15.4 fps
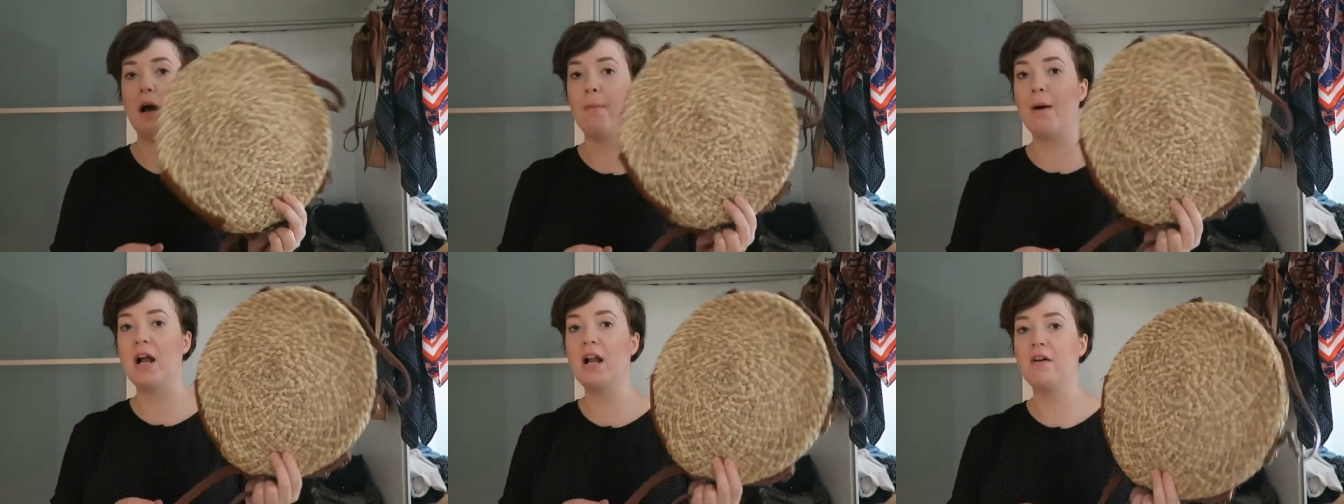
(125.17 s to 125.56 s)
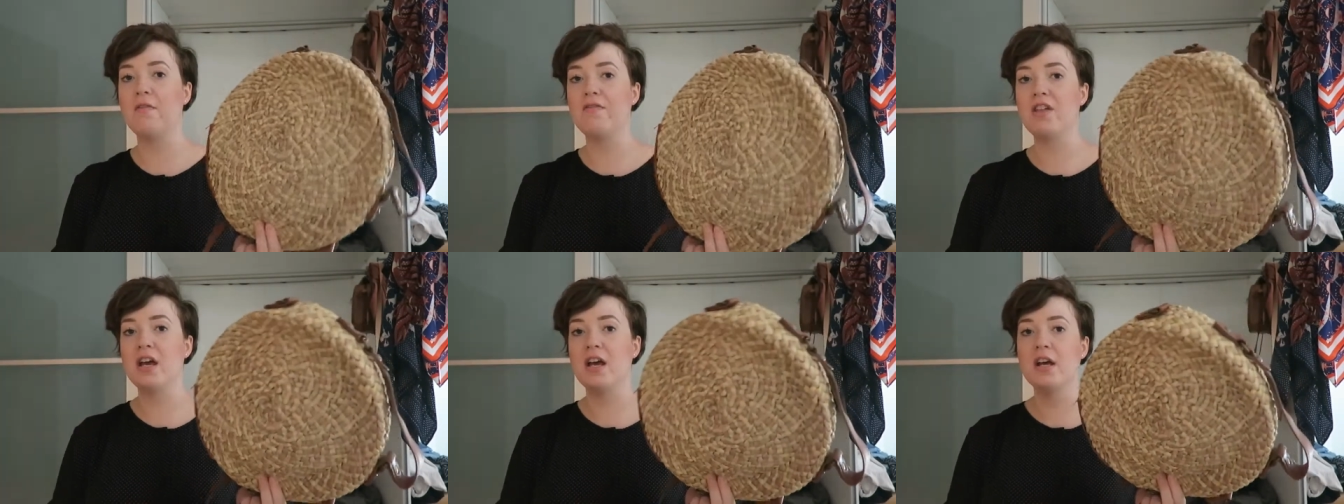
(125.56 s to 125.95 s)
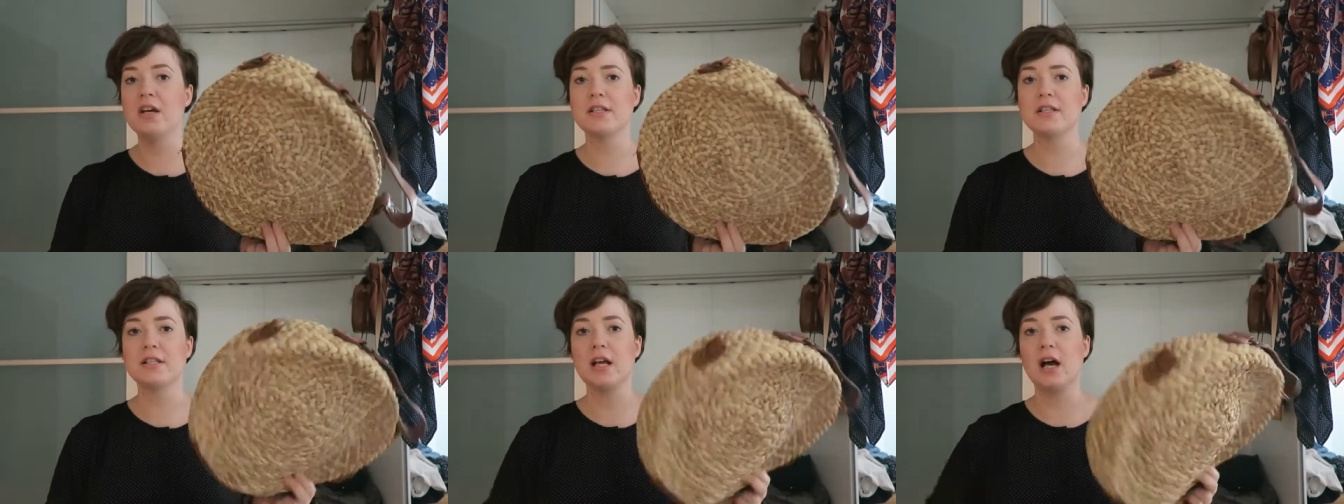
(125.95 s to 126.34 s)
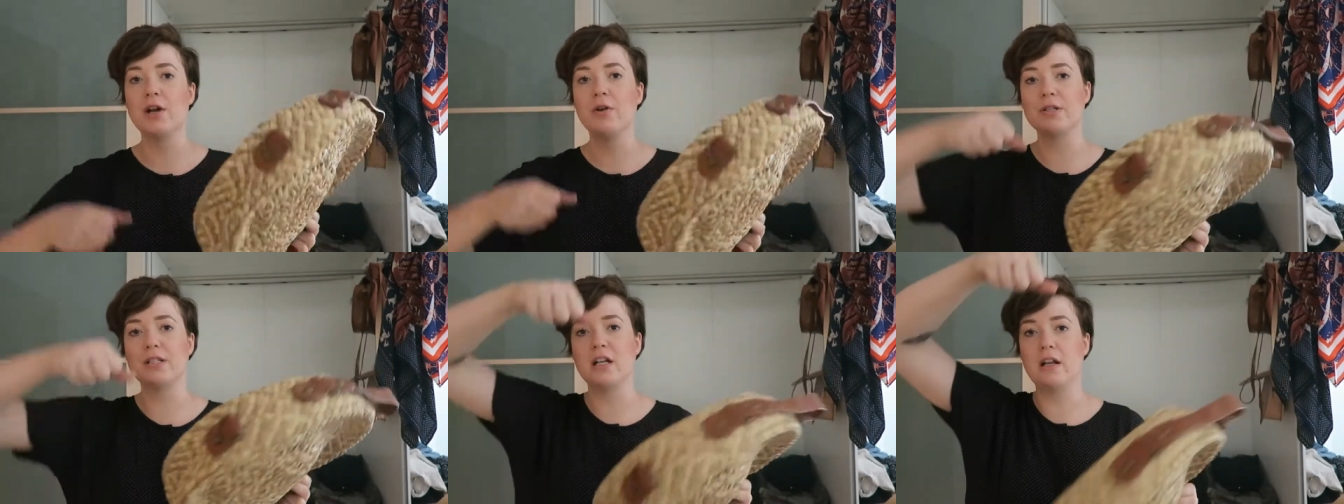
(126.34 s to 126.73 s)
yeah, I love this.
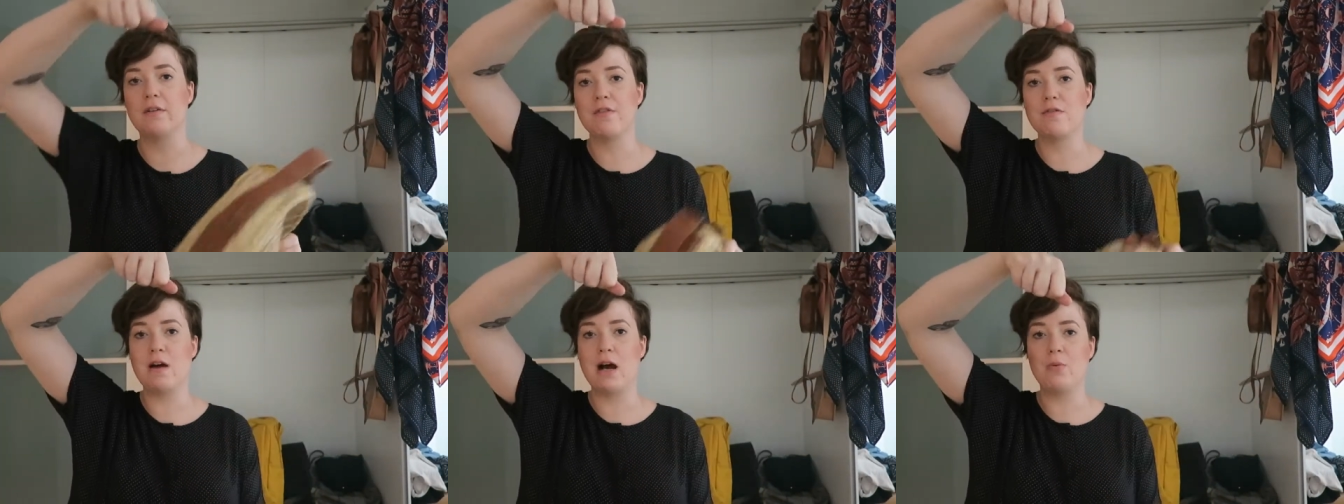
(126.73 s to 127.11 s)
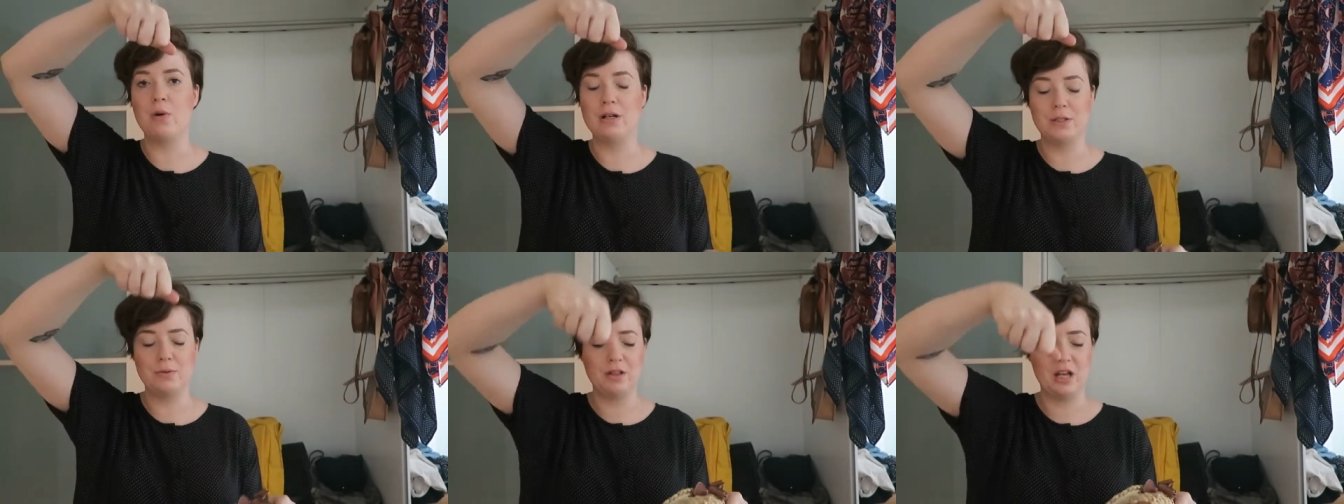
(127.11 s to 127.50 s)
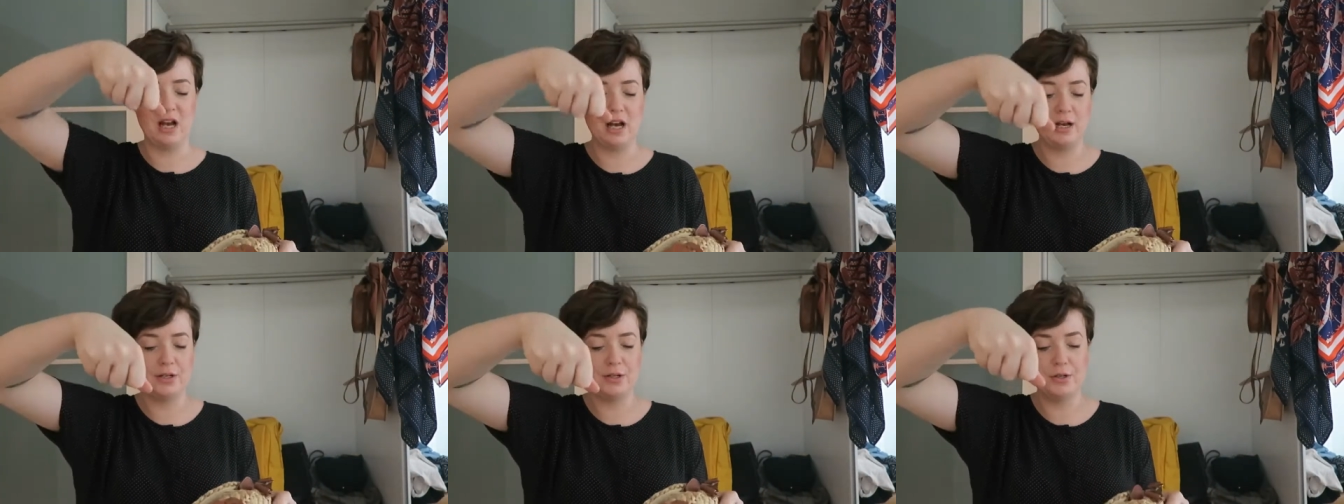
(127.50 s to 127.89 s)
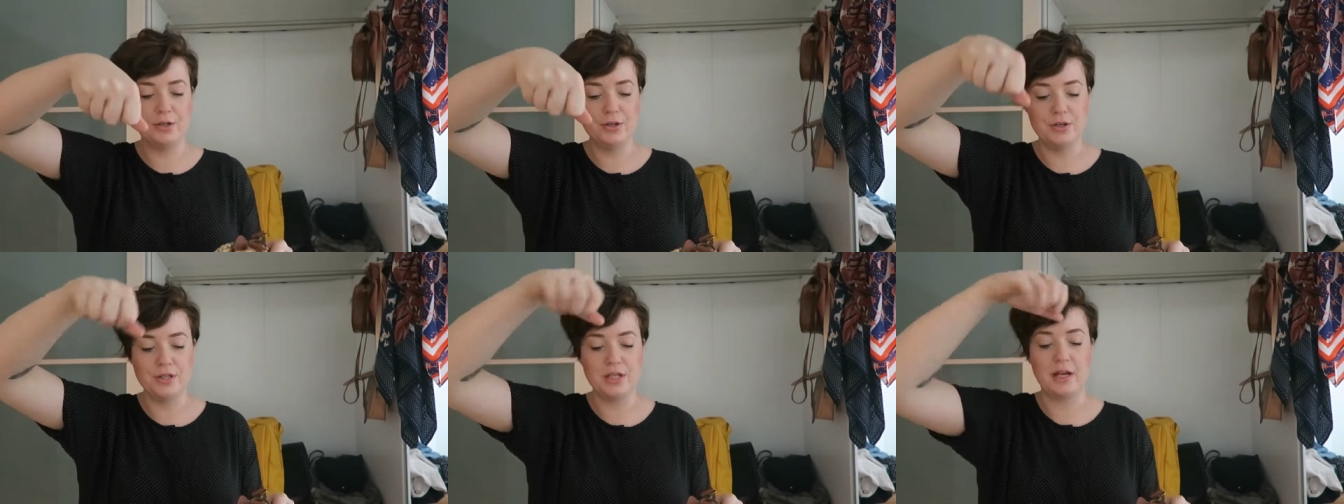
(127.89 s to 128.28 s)
I also love the round ones with the
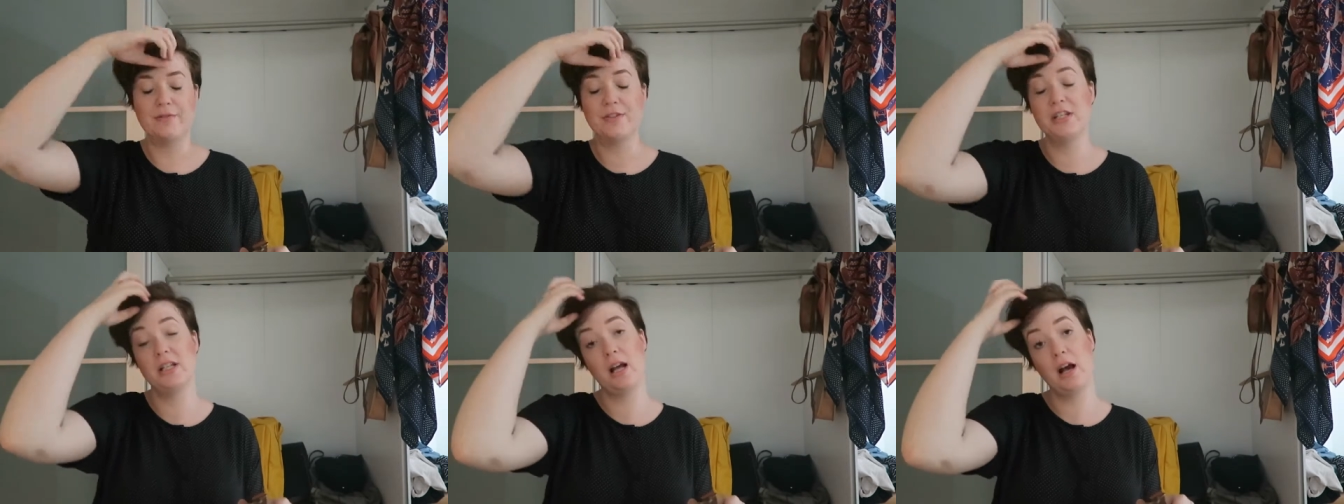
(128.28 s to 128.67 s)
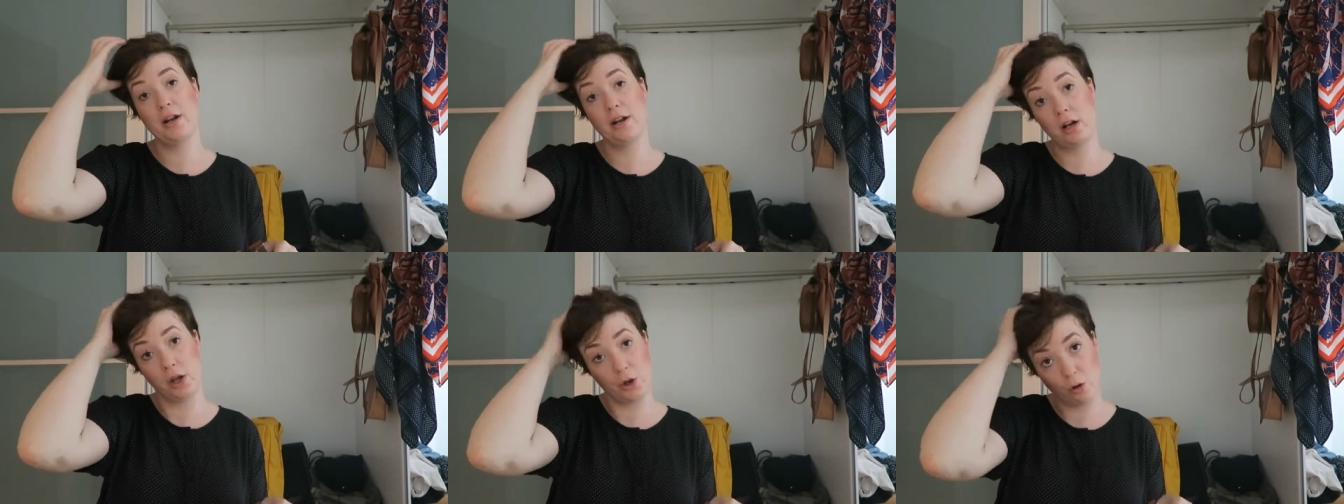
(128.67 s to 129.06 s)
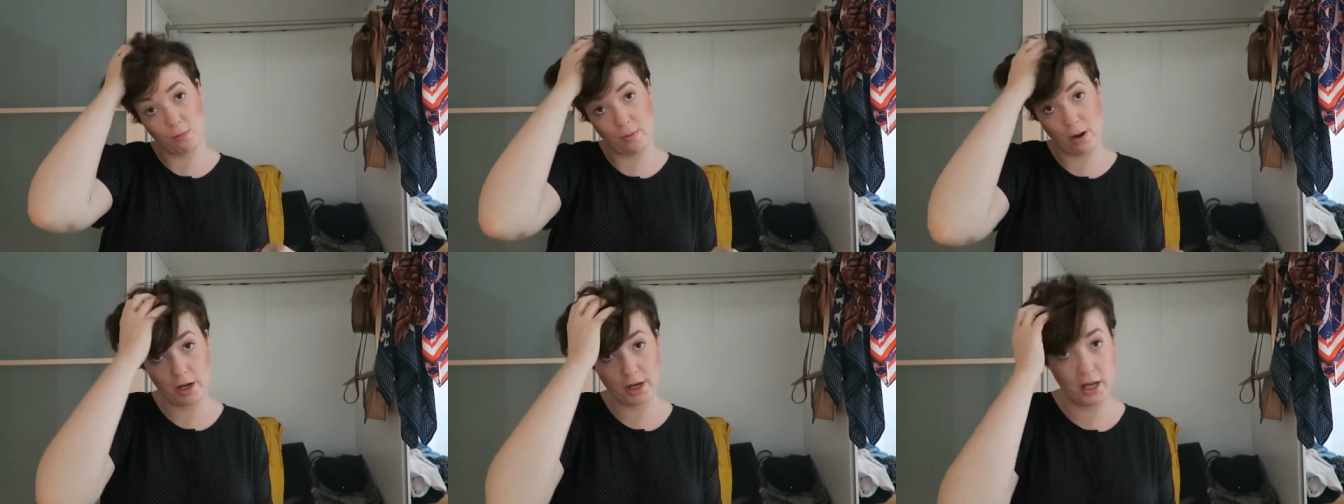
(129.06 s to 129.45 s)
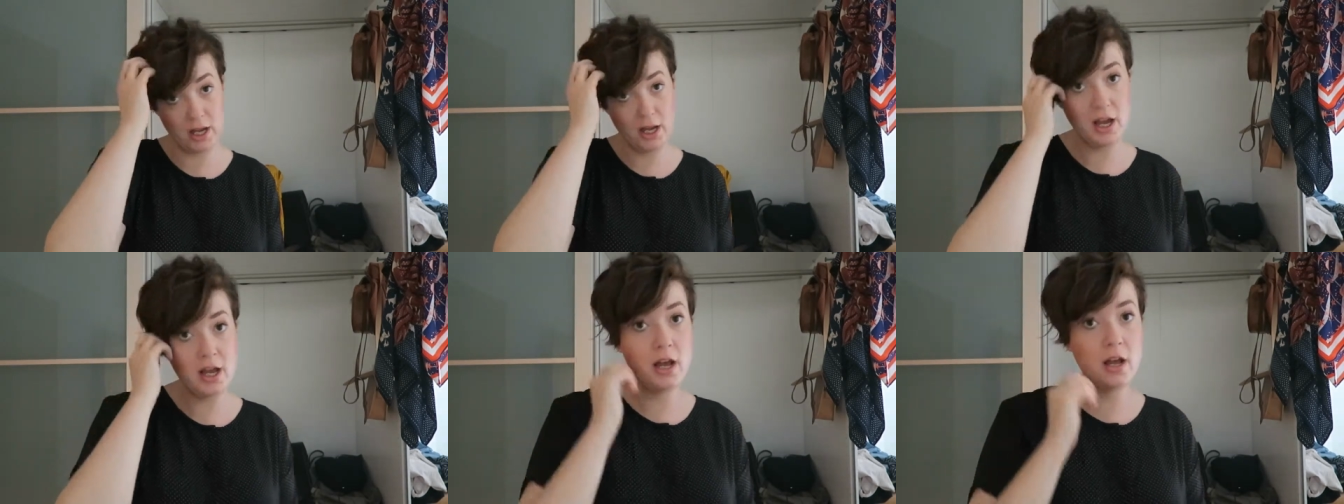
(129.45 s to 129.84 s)
handles. I've seen that in a local
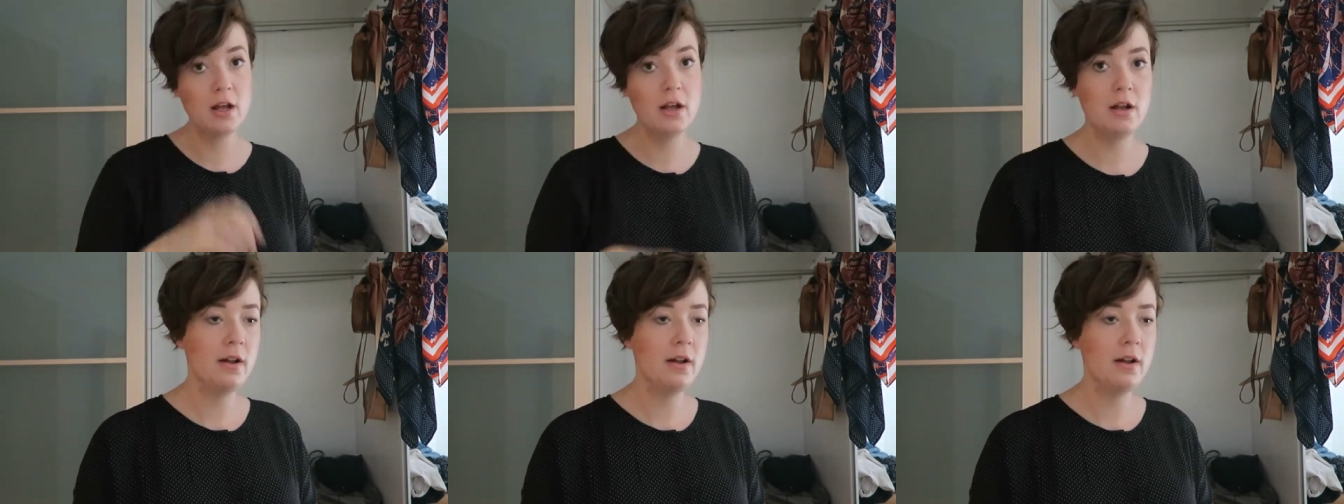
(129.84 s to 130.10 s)
market here.